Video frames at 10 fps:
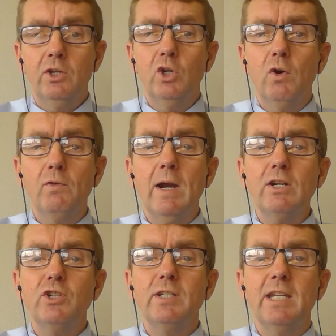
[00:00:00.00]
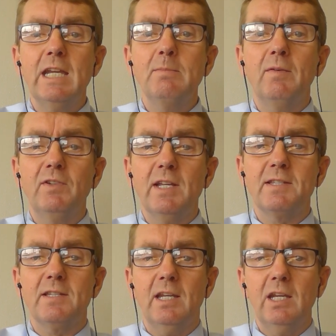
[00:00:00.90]
The overarching theme of
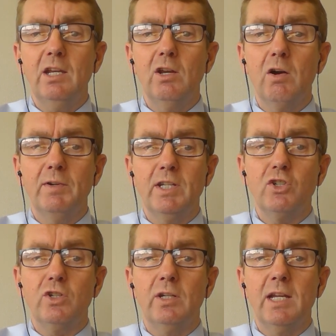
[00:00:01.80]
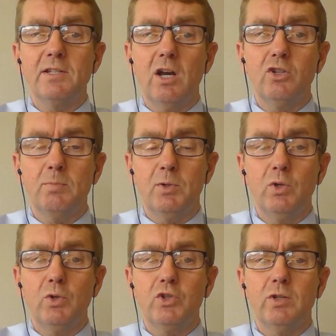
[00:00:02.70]
this EER edition is
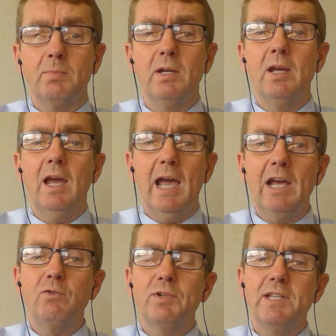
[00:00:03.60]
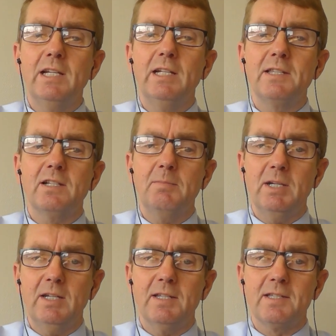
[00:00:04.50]
Entrepreneurship and Resilience
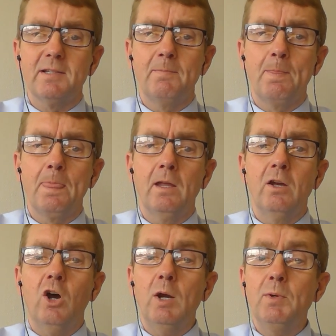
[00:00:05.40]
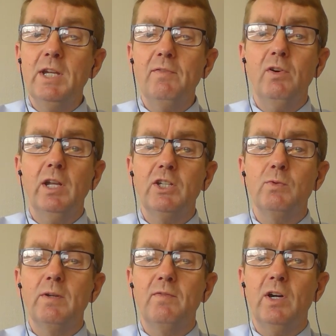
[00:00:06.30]
Committees. I would therefore like
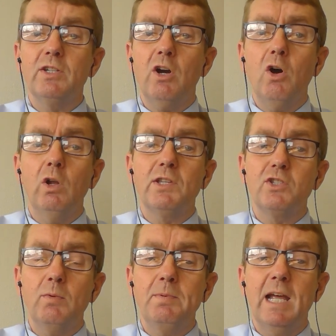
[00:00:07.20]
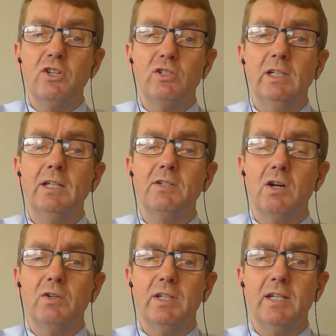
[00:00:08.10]
to invite all sub-national
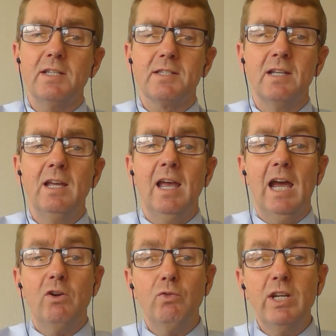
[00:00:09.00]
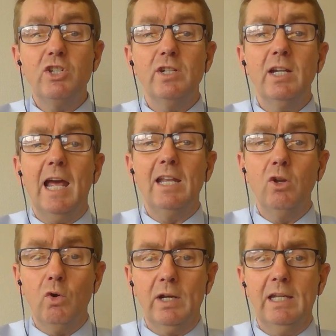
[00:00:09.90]
authorities at regional and
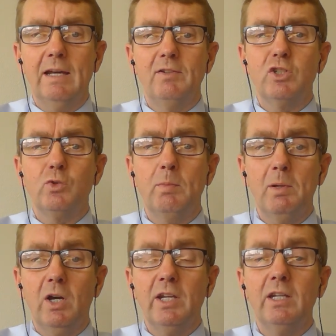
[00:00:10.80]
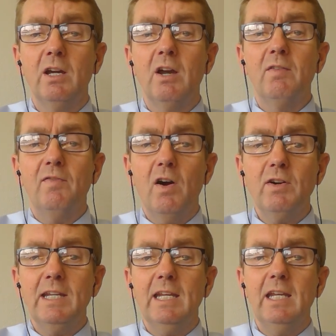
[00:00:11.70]
local level to apply for
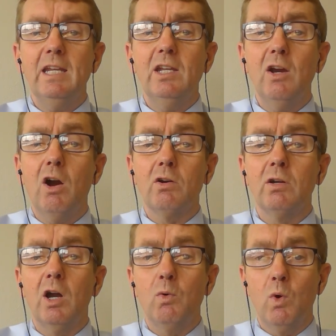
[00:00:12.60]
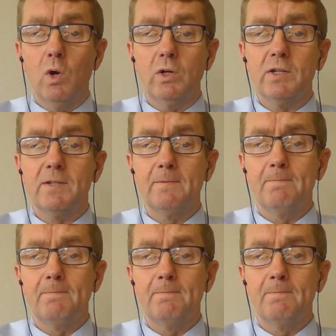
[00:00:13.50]
the EER award.